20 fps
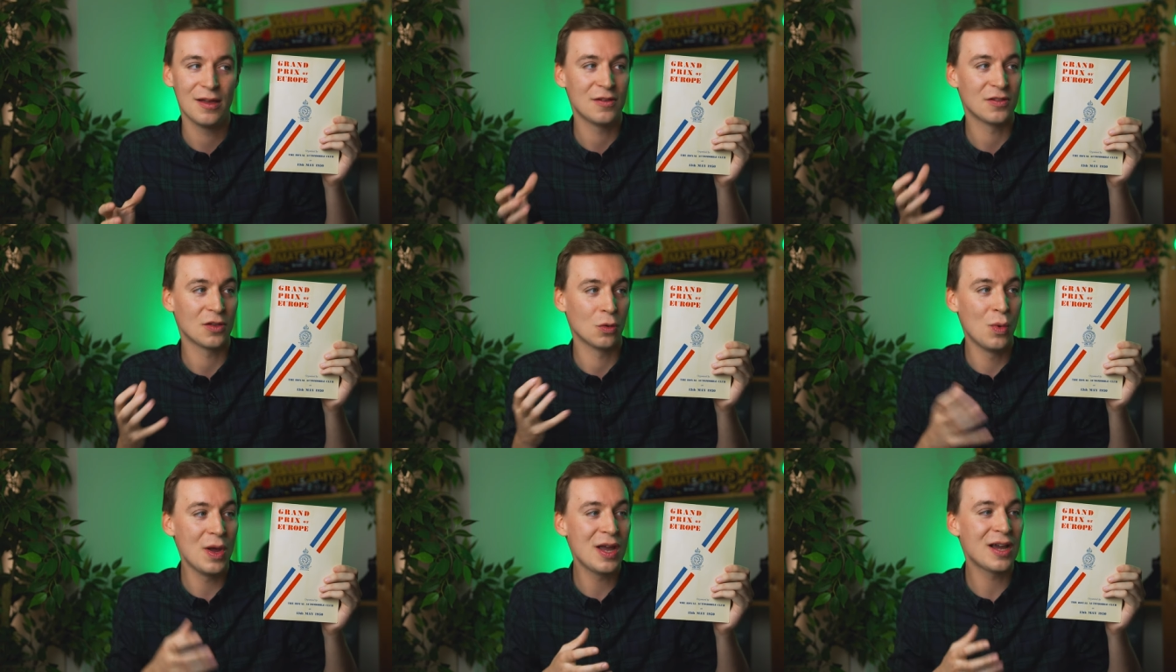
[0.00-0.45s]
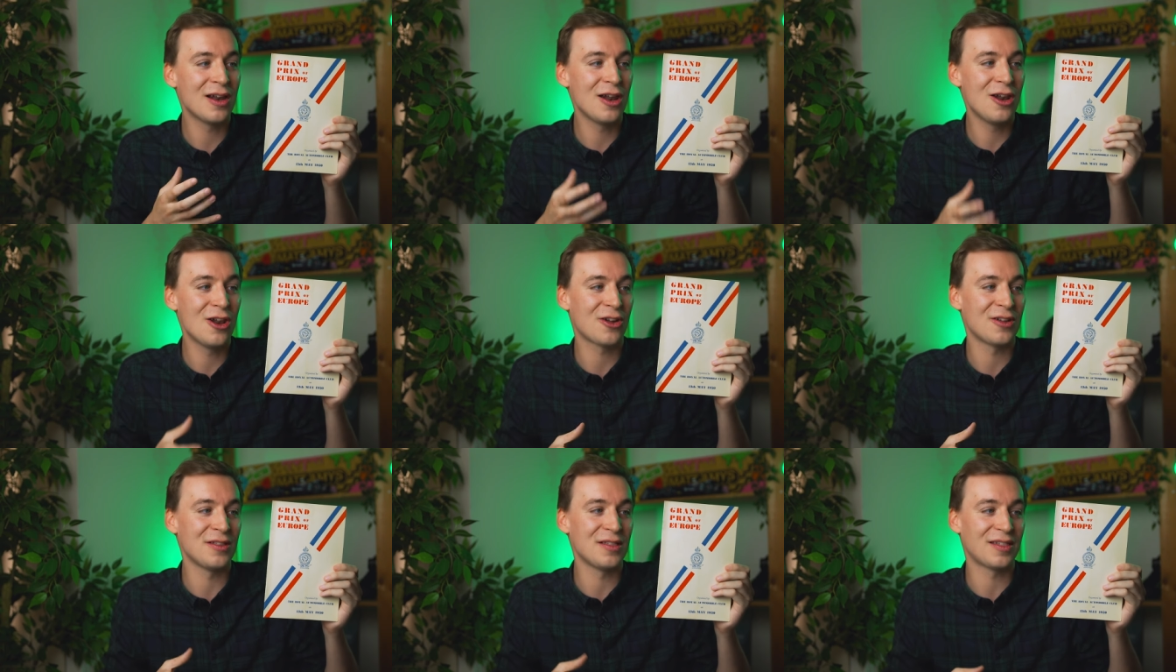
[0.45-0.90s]
So we're going to
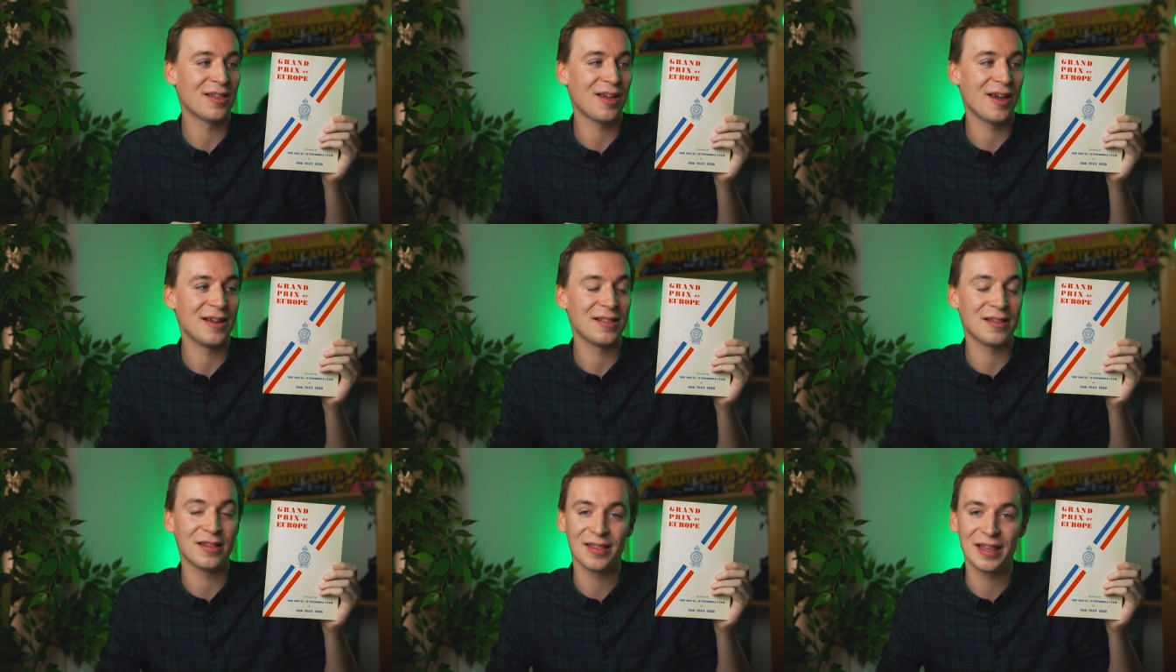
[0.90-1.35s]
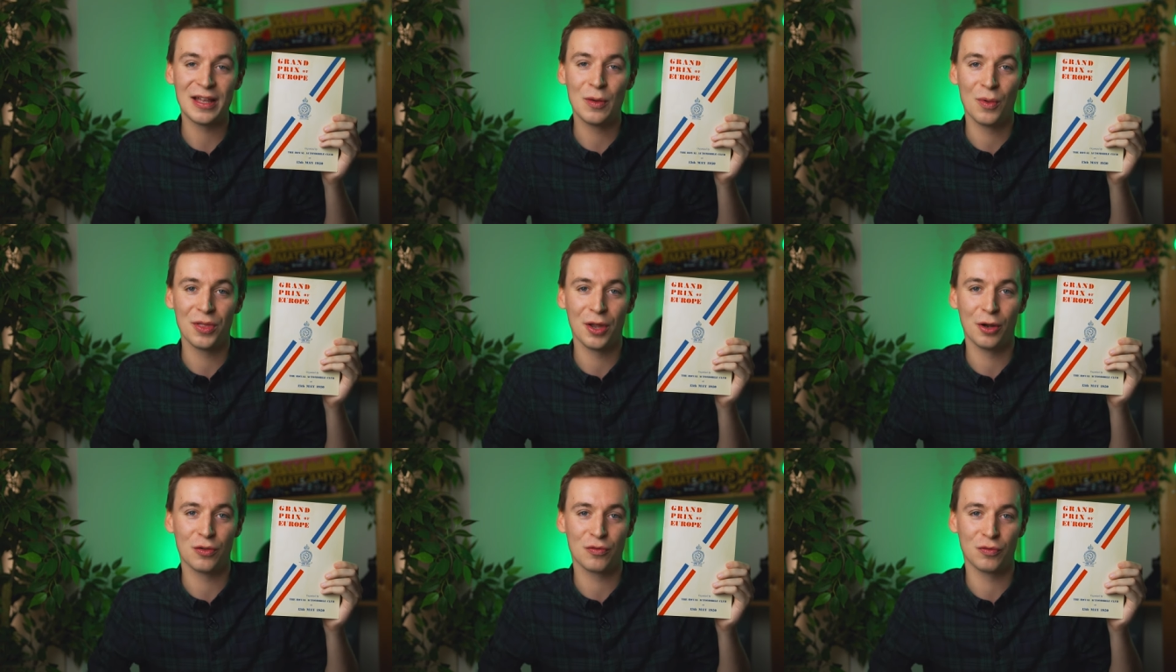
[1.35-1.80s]
look inside to see
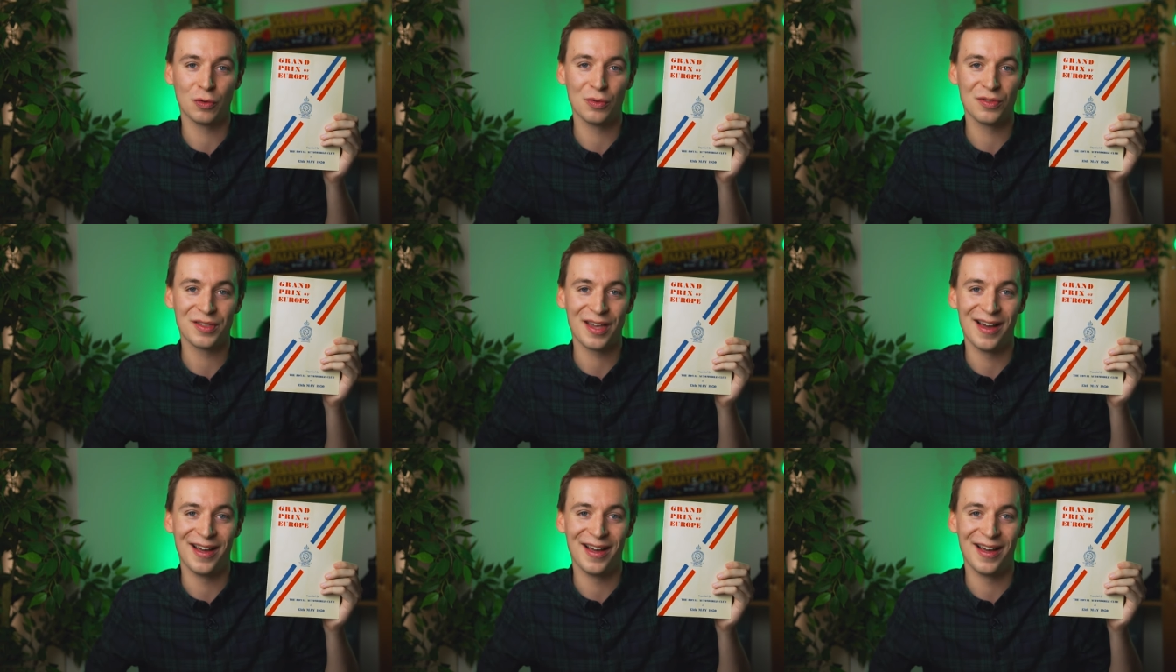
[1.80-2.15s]
what those rules